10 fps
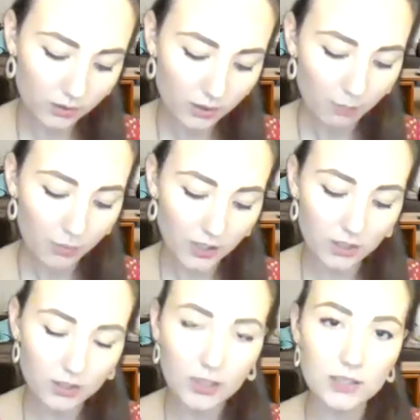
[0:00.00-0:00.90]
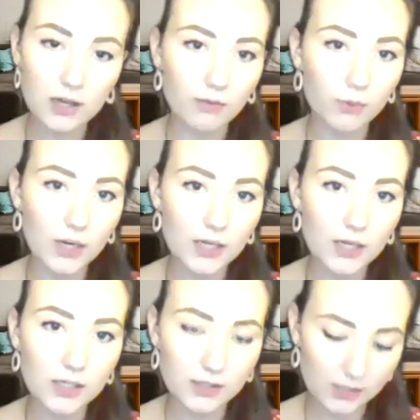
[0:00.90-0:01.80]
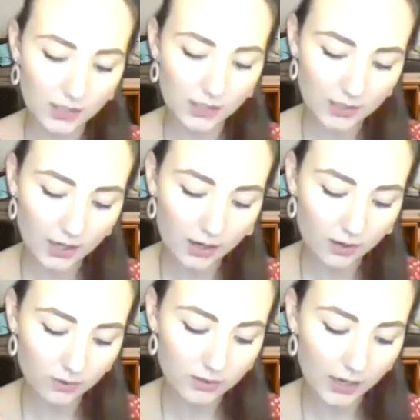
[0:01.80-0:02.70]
but you need to have a well-insulated house,